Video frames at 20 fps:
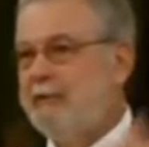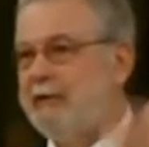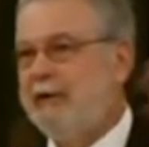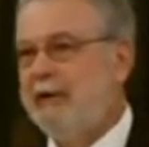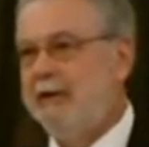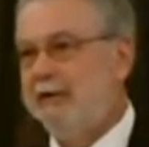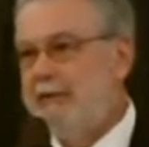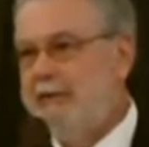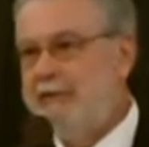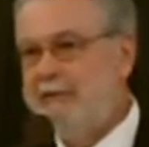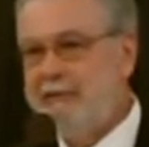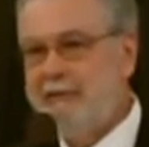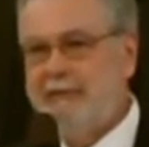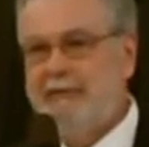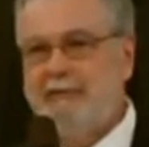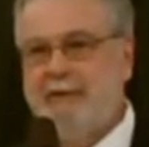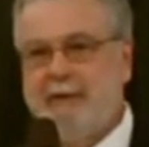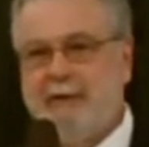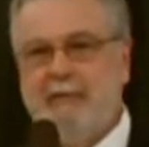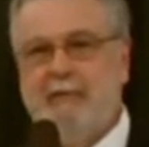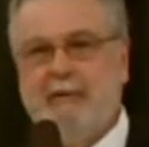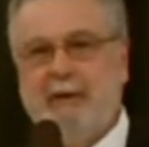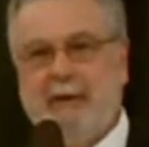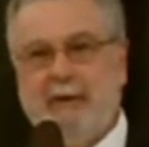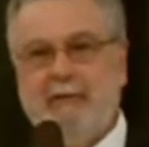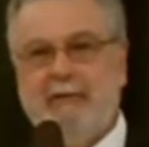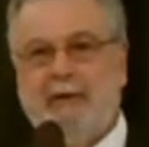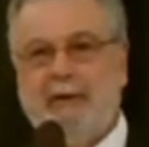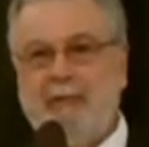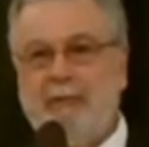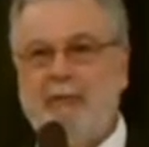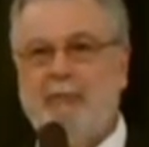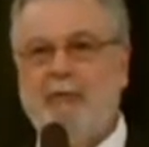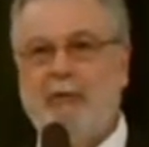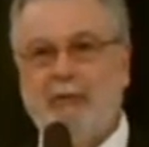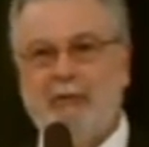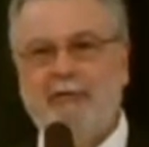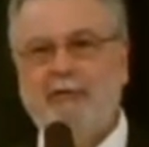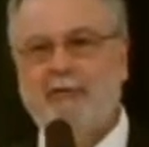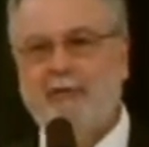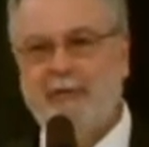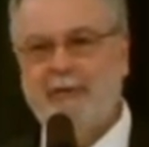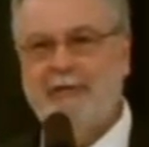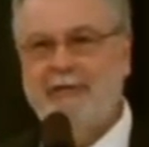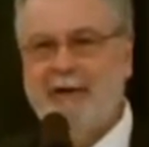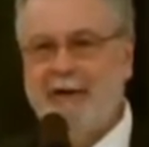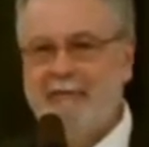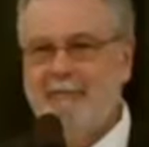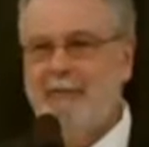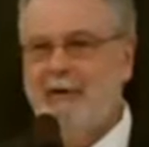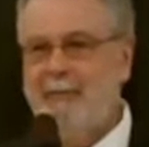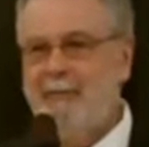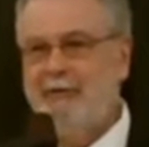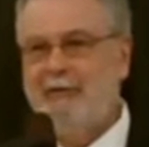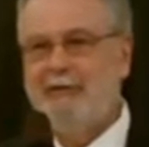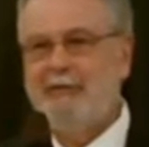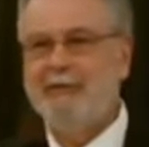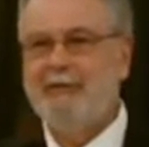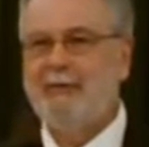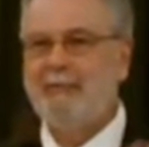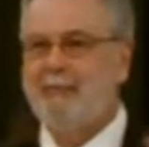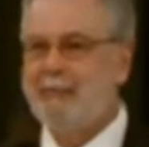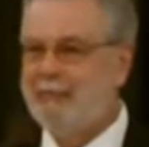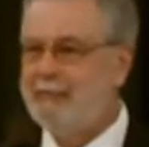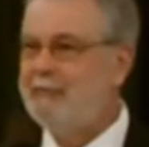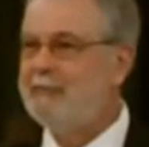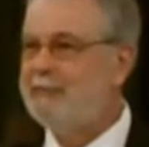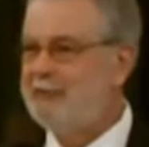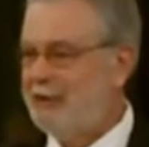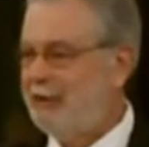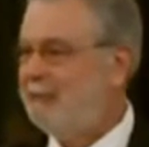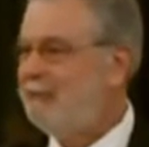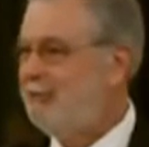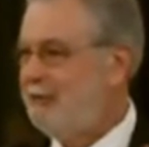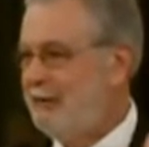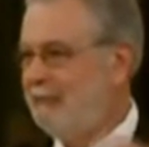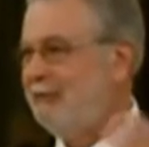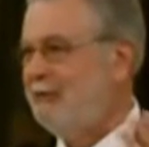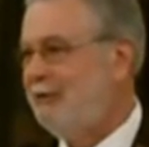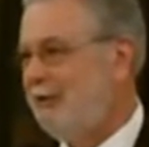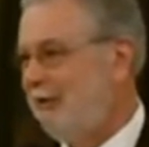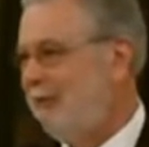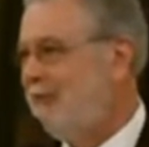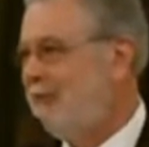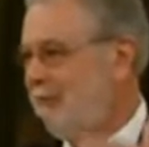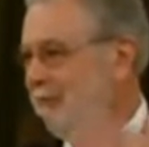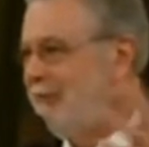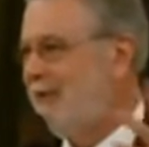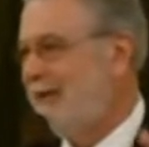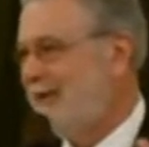350 and reports 35 members, and we check with them and know